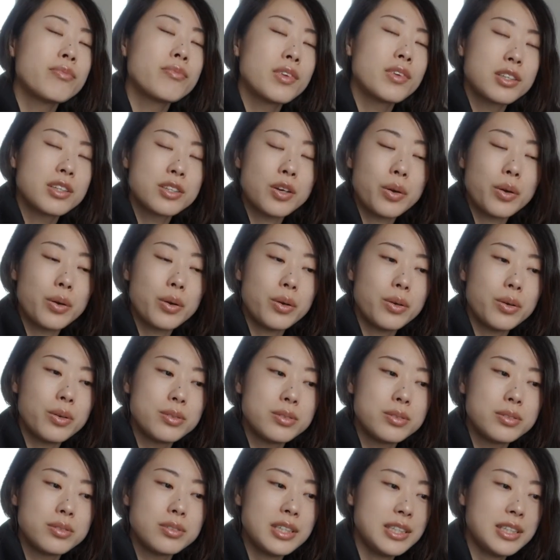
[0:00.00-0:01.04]

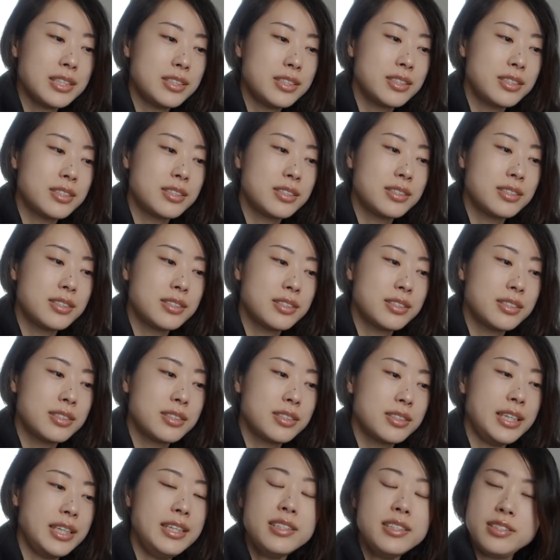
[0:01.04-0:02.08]
so it's
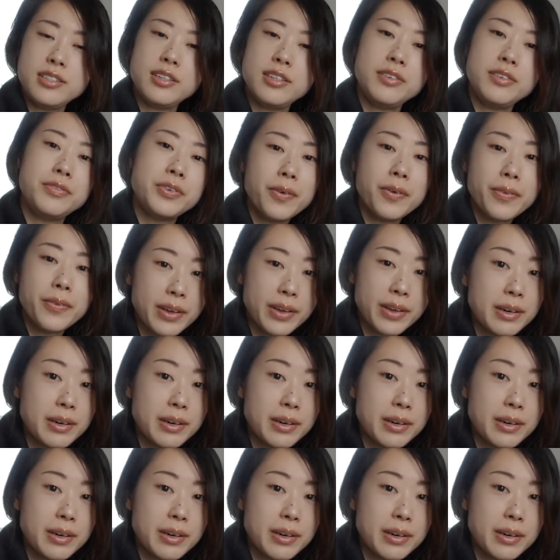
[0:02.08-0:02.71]
easier for them